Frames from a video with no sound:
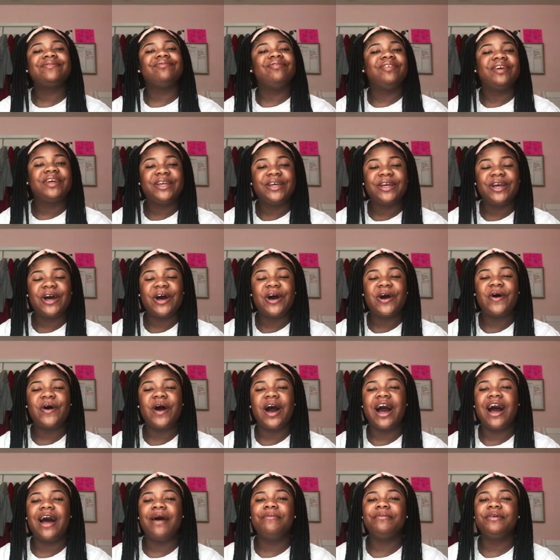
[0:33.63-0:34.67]
video
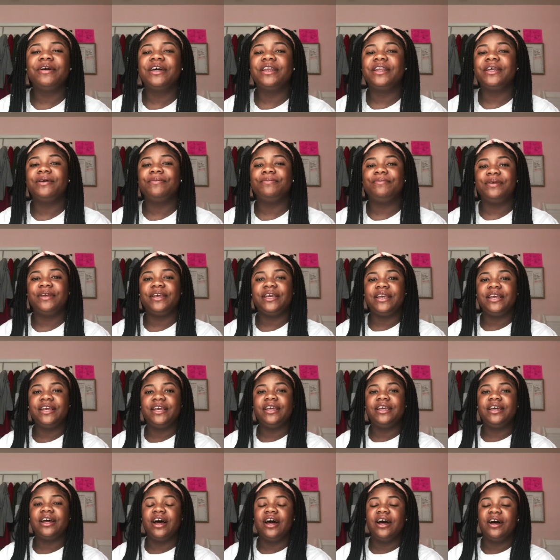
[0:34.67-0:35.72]
I'm gonna
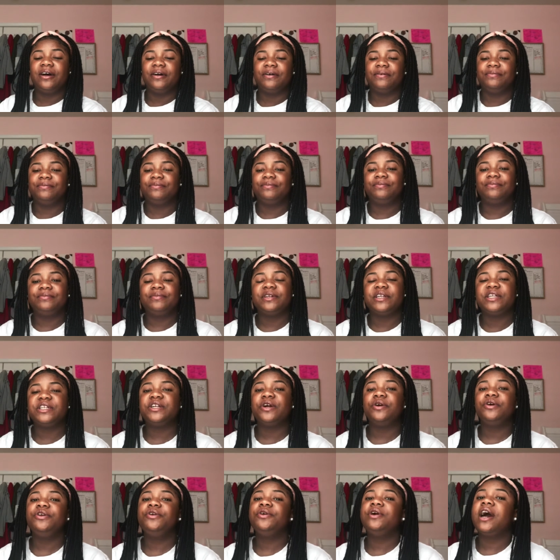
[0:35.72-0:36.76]
be
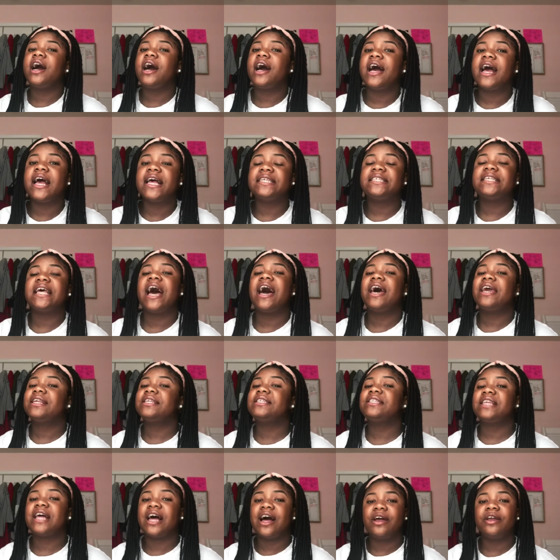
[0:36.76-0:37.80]
showing you guys how to
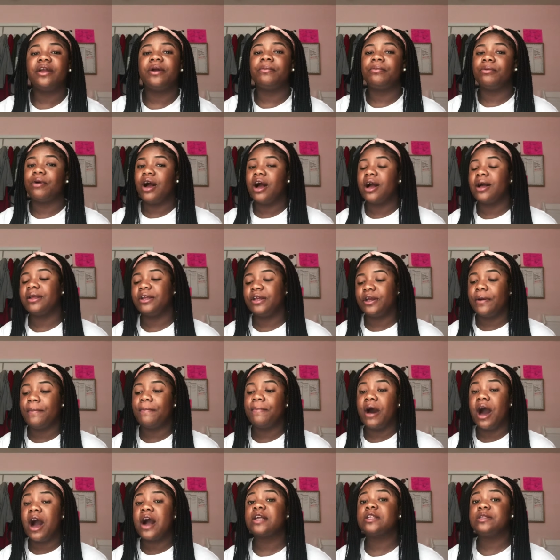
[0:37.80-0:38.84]
style your
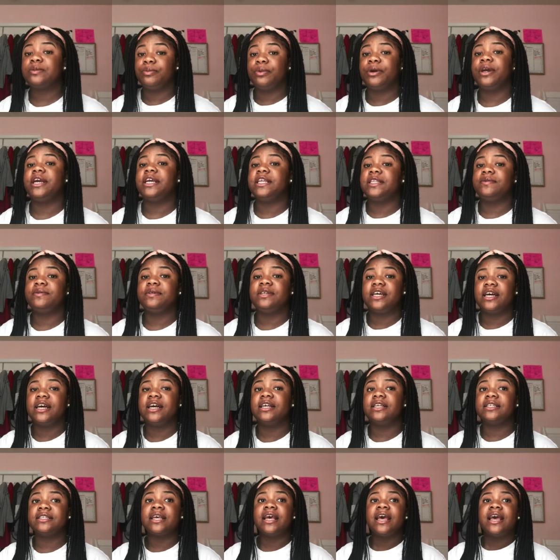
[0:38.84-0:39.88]
box braids,
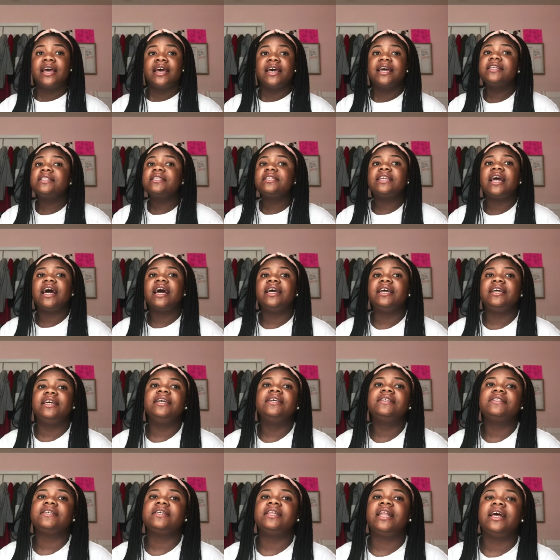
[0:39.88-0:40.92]
because it's not
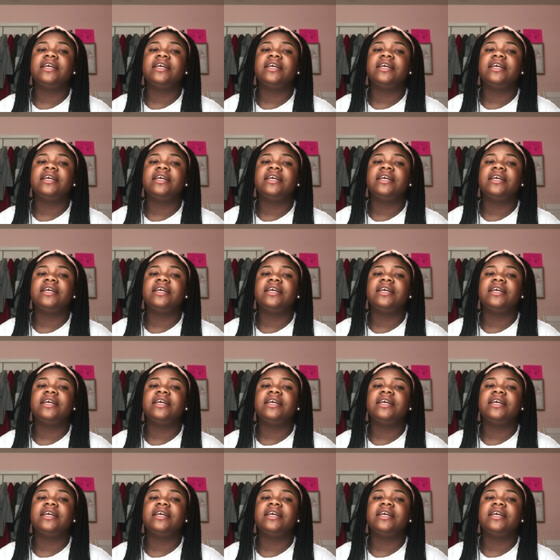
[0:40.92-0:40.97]
easy.